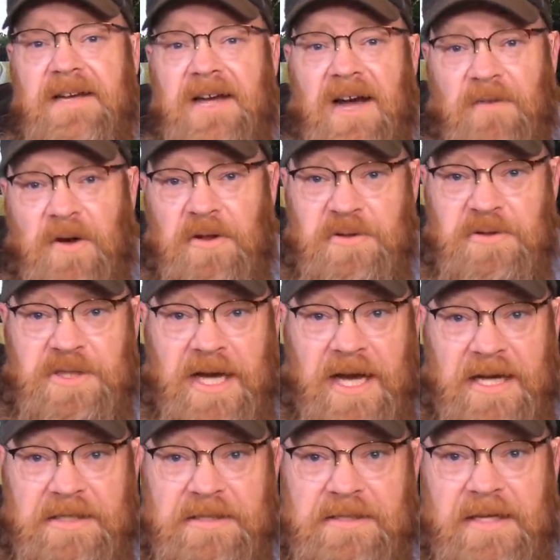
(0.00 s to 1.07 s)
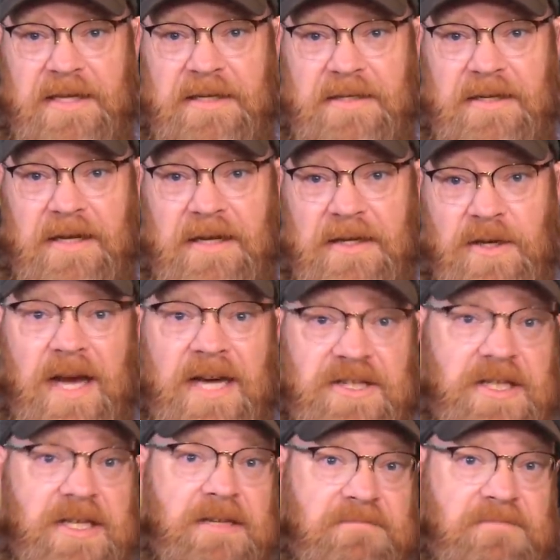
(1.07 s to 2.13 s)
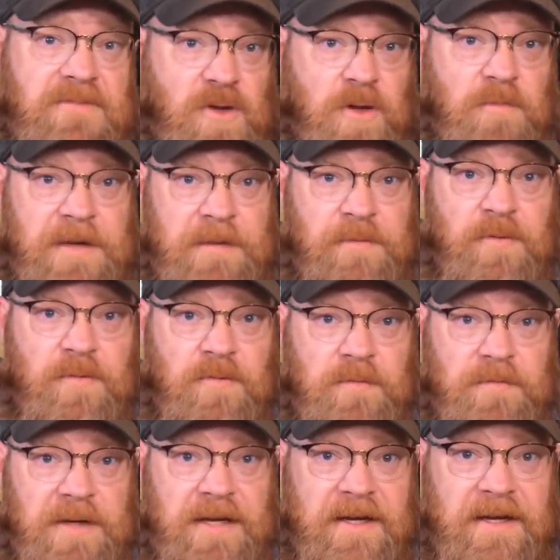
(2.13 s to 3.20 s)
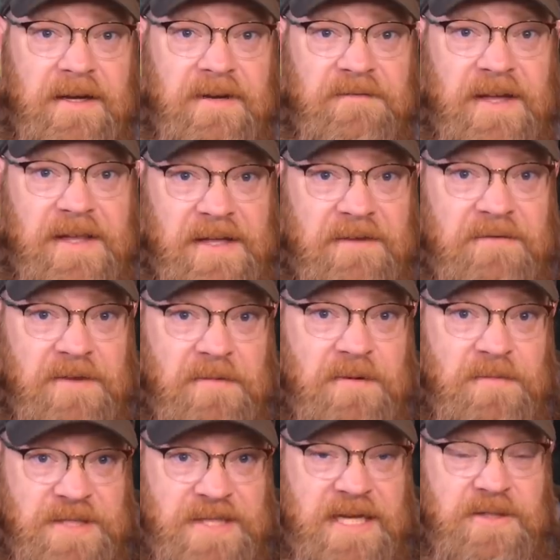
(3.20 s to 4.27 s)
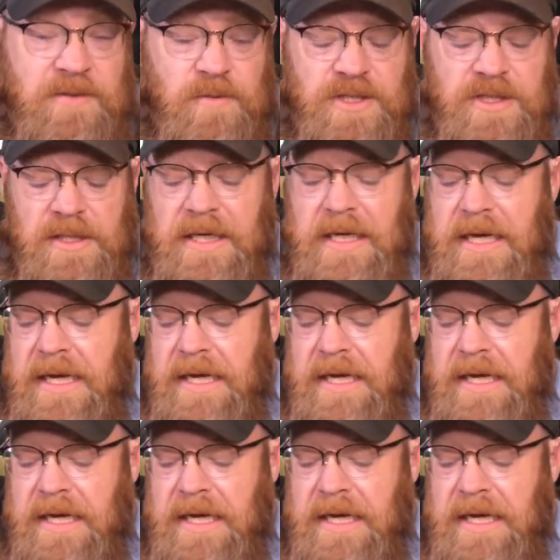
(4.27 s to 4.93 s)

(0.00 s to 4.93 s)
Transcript: of all those guns that uh, you actually told people would be a, a, felony for them to possess originally.